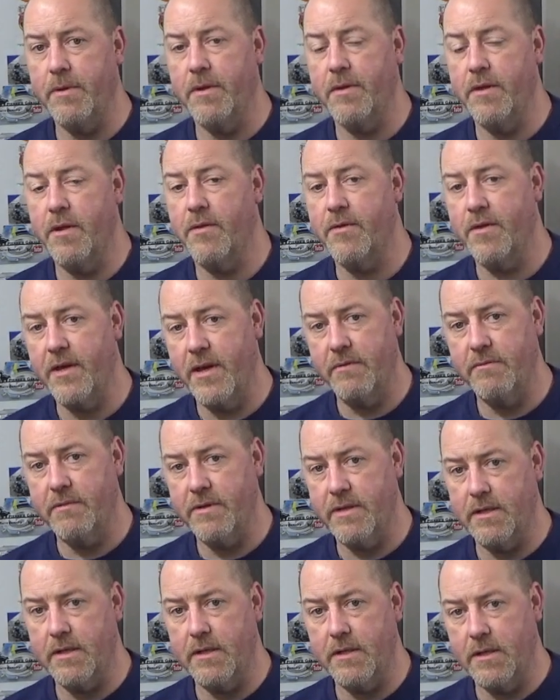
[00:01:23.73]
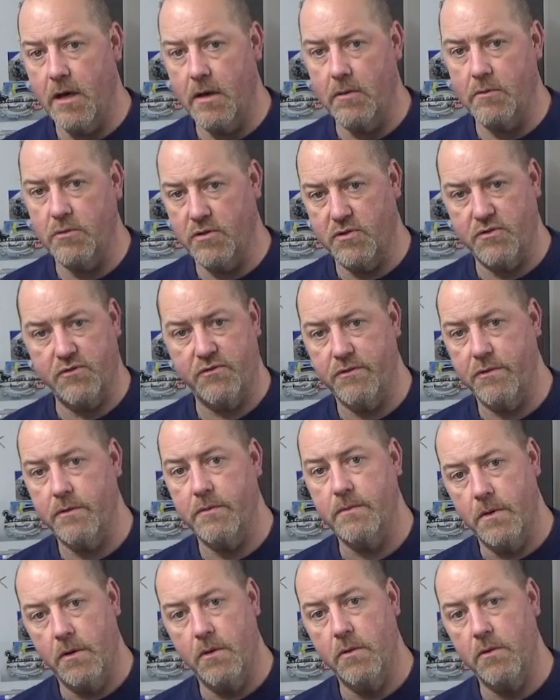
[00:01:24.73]
but the theory holds
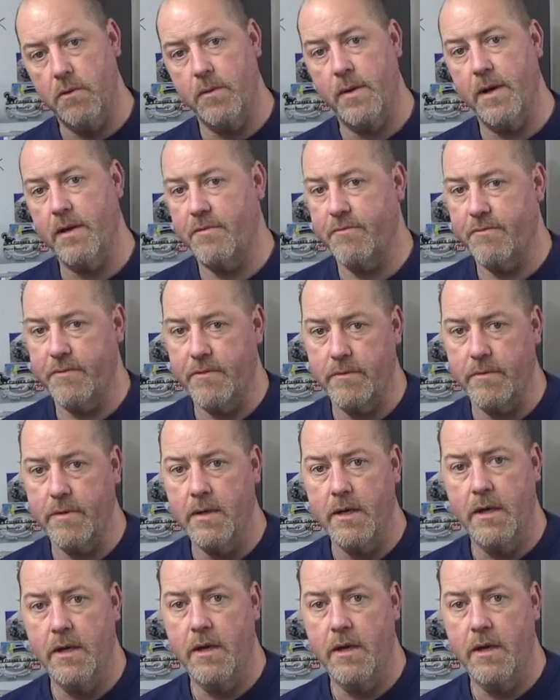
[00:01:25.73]
true all the way through